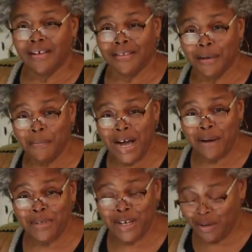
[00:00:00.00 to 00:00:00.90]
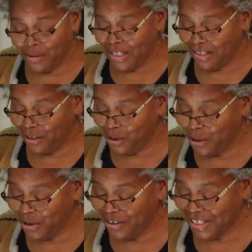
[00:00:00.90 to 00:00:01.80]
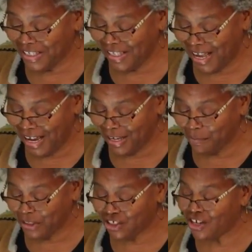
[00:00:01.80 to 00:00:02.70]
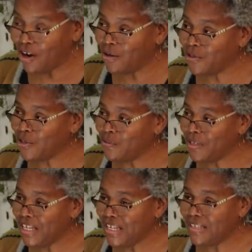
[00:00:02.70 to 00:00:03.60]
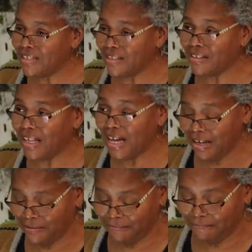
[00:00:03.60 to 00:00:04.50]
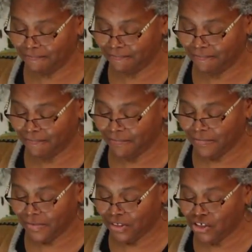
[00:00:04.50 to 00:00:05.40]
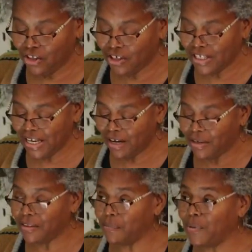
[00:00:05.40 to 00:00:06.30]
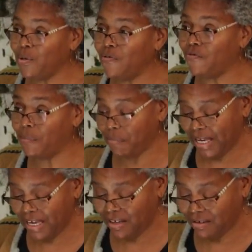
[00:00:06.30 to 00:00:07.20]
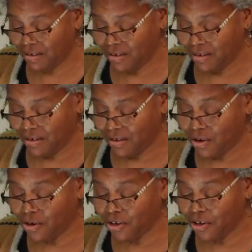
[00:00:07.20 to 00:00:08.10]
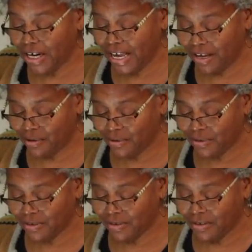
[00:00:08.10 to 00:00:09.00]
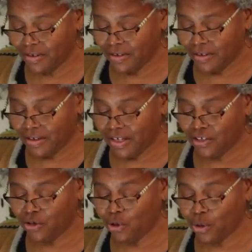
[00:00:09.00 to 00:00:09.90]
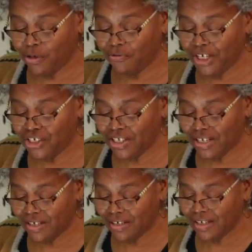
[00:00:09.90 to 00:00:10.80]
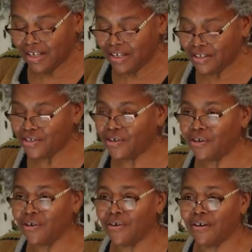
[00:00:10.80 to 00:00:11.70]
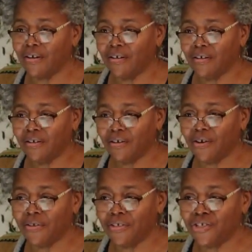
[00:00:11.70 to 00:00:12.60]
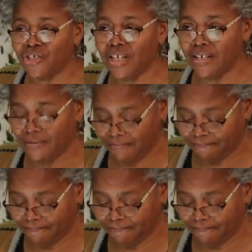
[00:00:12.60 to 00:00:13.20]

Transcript: The mom knows that the daughter is lying, but she also needs the lie. She looks down at the beautiful paint on her nails as her daughter reaches in to kiss her on the cheek.